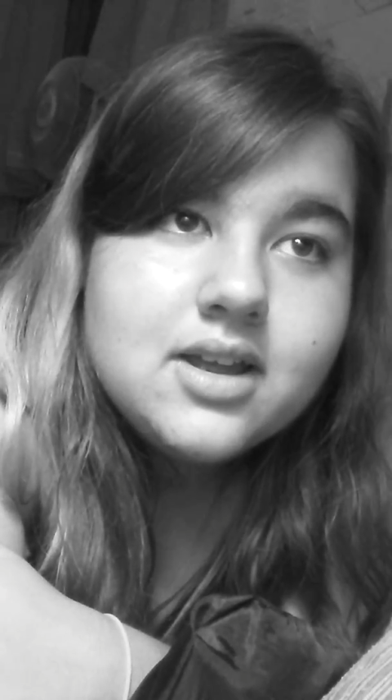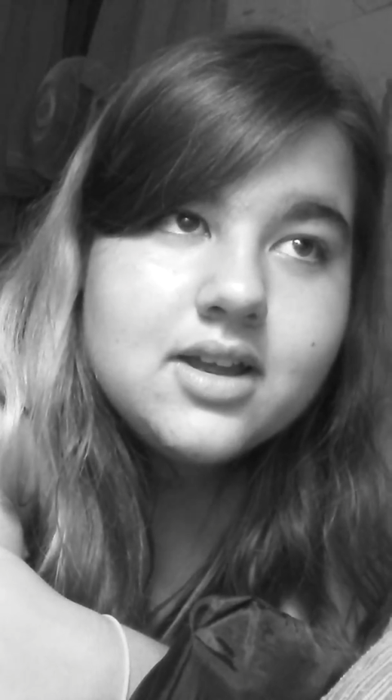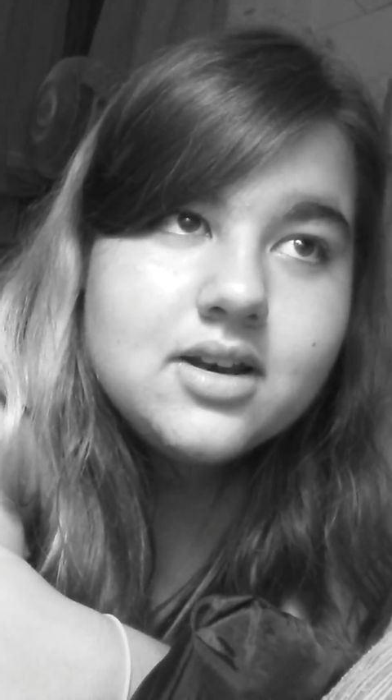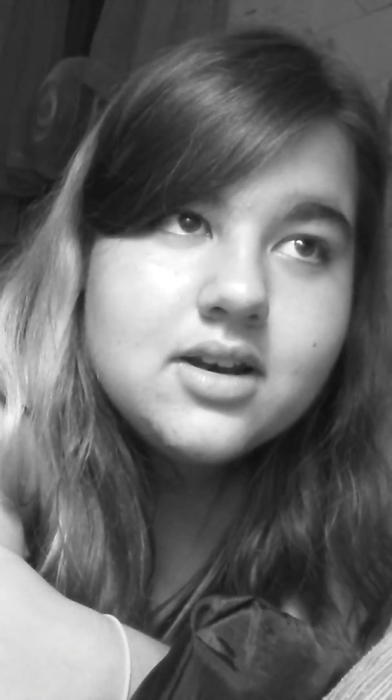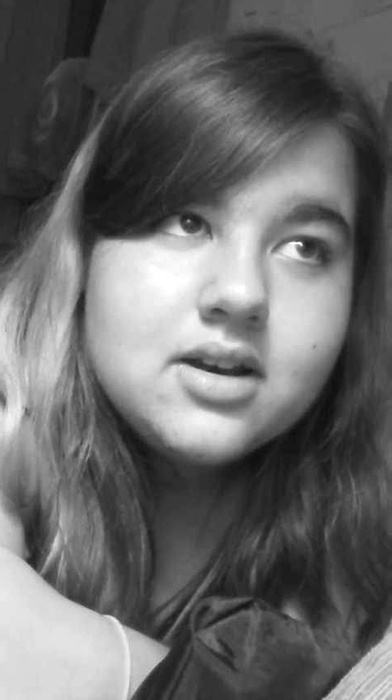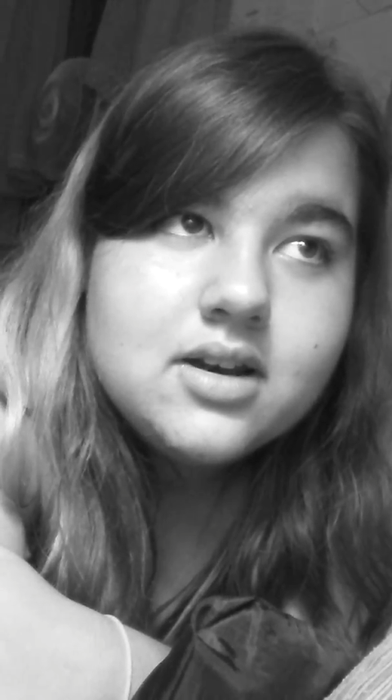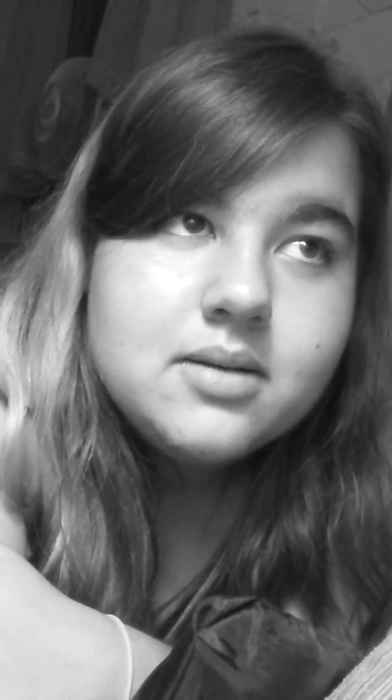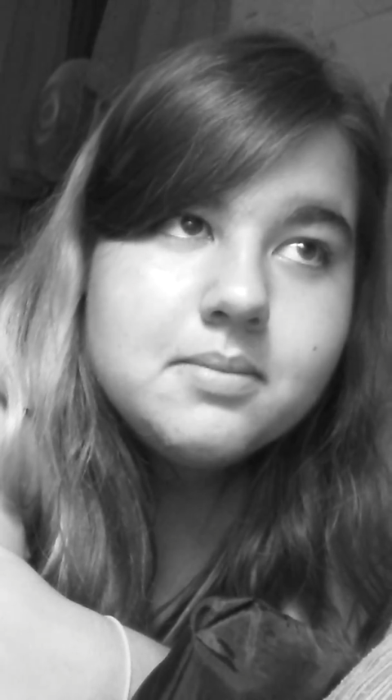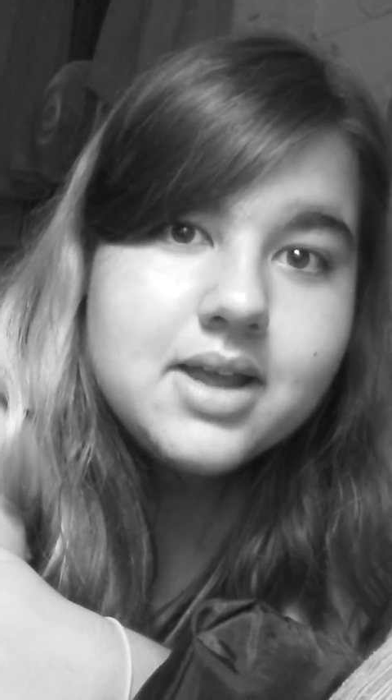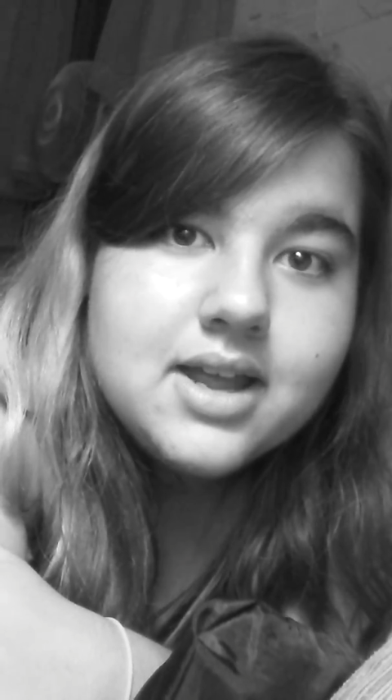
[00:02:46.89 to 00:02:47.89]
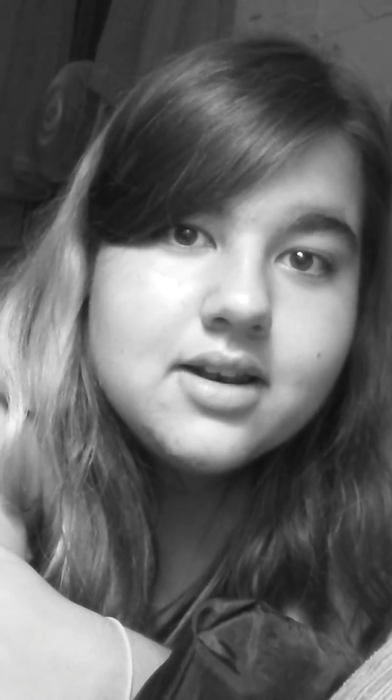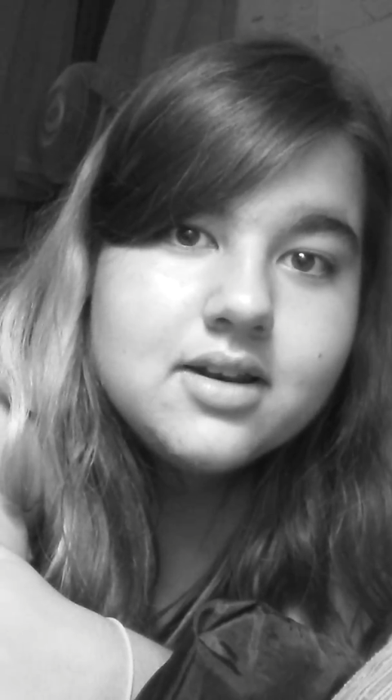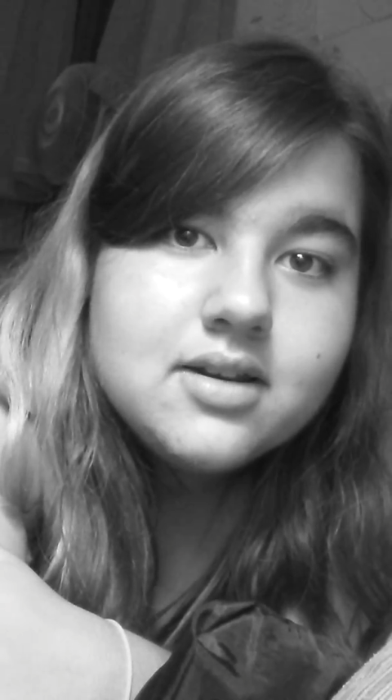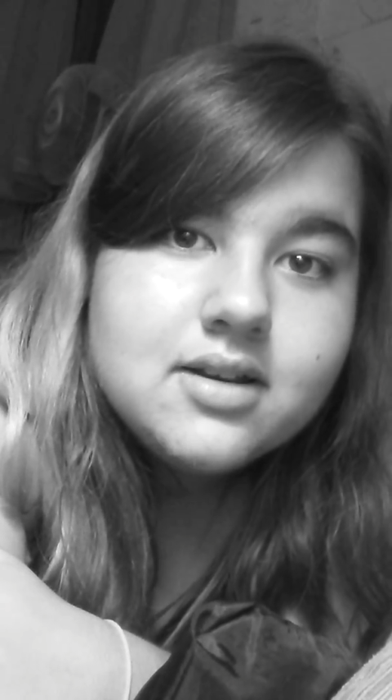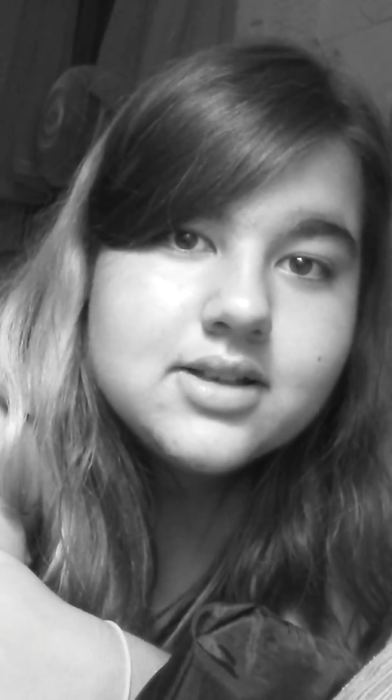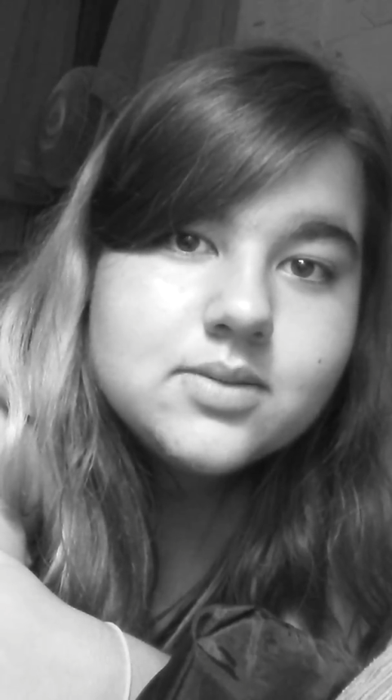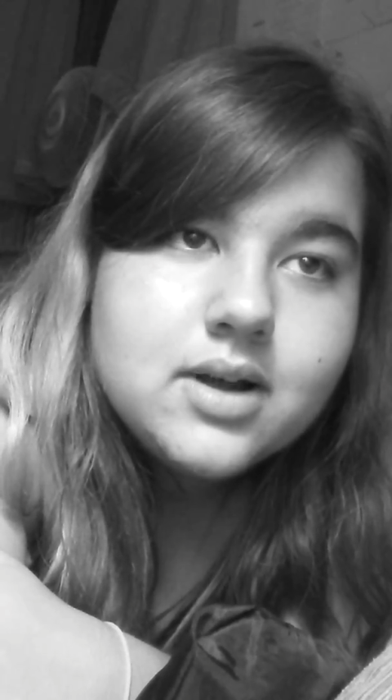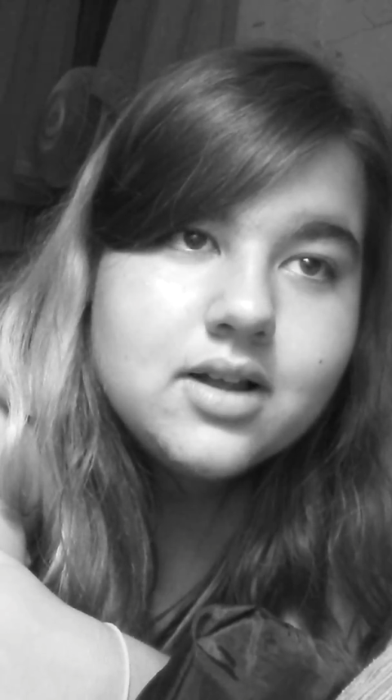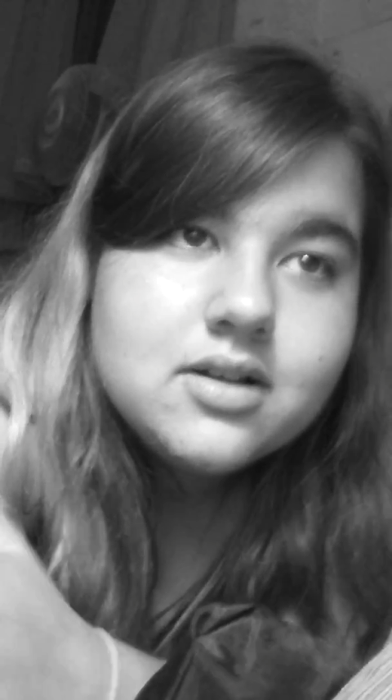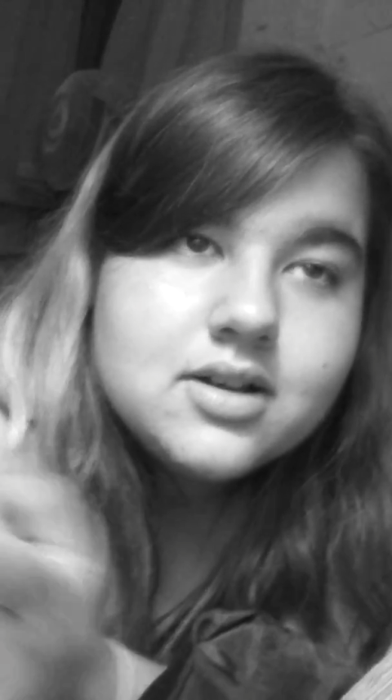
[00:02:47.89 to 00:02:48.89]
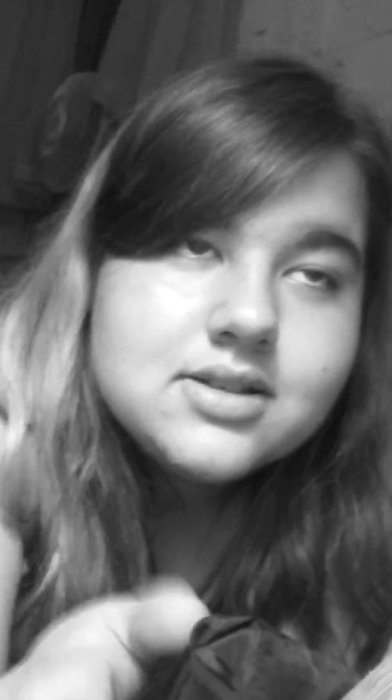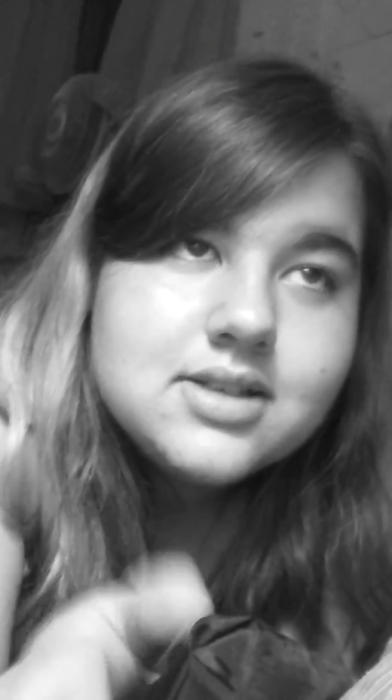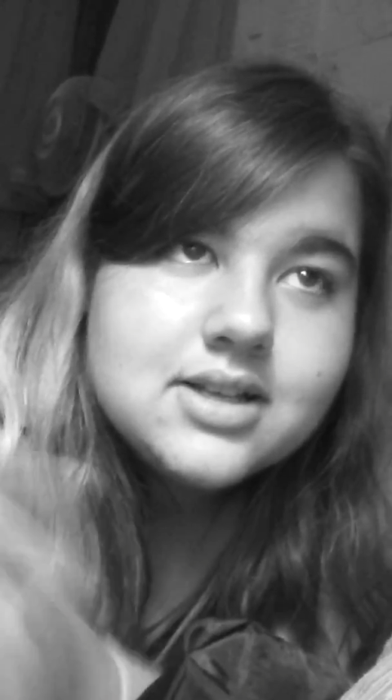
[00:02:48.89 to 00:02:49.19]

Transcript: in Maine as well because